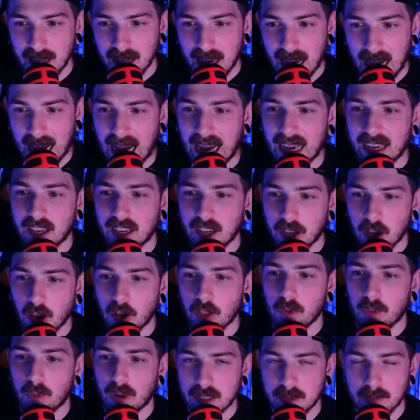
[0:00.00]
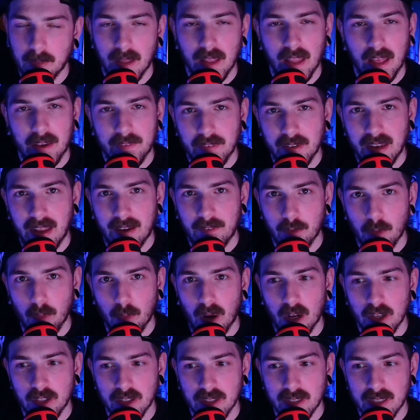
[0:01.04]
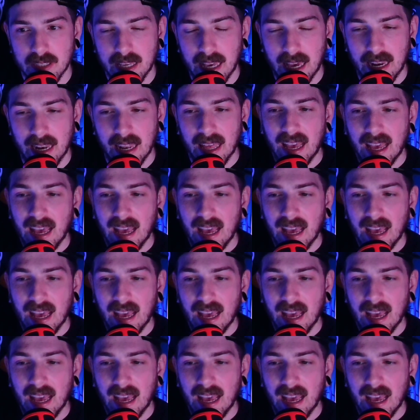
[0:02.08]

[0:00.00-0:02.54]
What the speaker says: I could go the rest of my life and never watch this again.